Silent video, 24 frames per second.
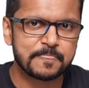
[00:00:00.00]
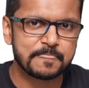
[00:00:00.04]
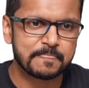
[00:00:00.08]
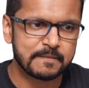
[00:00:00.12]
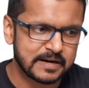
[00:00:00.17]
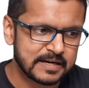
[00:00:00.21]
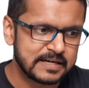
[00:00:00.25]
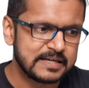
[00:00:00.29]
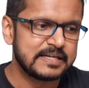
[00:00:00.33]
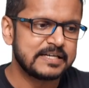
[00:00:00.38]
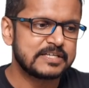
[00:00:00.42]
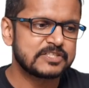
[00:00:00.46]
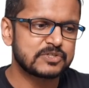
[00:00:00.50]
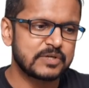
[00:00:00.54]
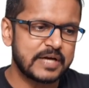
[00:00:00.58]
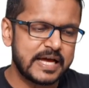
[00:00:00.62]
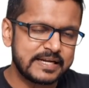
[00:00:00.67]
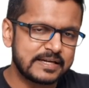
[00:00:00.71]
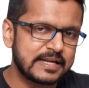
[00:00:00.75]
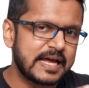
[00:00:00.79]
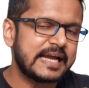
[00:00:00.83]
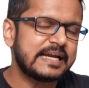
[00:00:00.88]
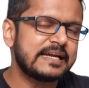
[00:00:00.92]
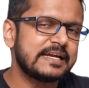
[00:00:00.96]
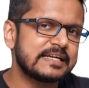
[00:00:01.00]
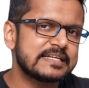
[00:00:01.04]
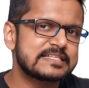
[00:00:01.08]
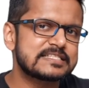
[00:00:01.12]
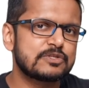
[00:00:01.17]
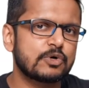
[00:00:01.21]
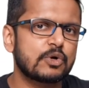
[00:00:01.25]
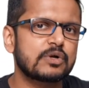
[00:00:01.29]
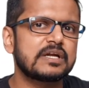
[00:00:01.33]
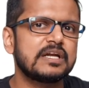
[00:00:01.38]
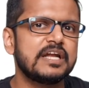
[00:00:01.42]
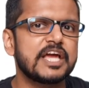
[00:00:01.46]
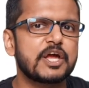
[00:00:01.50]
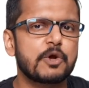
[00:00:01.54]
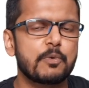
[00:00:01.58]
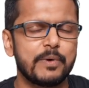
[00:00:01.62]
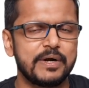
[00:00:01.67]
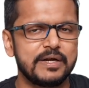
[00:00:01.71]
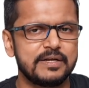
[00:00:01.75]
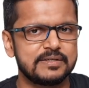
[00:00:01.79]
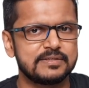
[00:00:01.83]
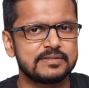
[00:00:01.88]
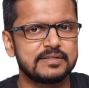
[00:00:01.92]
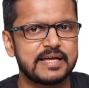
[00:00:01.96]
Yeah. So and it is not
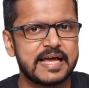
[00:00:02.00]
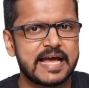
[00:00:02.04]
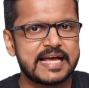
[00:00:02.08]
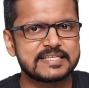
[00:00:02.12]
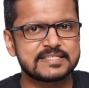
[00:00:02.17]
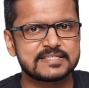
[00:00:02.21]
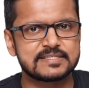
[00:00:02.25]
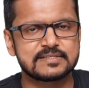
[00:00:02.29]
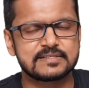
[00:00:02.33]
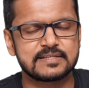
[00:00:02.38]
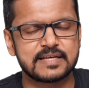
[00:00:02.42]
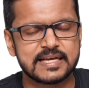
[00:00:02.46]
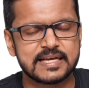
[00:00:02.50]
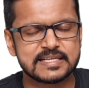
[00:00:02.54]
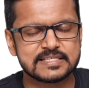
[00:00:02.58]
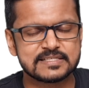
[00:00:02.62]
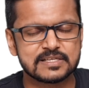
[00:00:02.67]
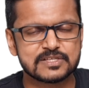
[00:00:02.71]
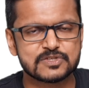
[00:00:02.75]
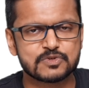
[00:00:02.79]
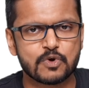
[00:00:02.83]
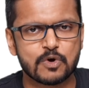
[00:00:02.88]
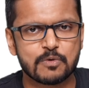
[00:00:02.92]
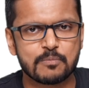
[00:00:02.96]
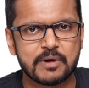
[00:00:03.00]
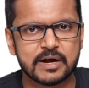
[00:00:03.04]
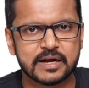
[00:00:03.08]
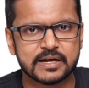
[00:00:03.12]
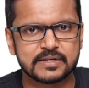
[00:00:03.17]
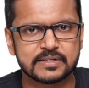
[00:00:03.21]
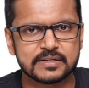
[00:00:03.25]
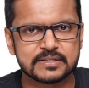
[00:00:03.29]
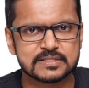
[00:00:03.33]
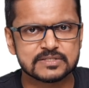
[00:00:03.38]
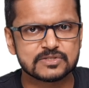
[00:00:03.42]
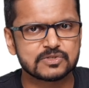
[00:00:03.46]
liquid as the stock market is.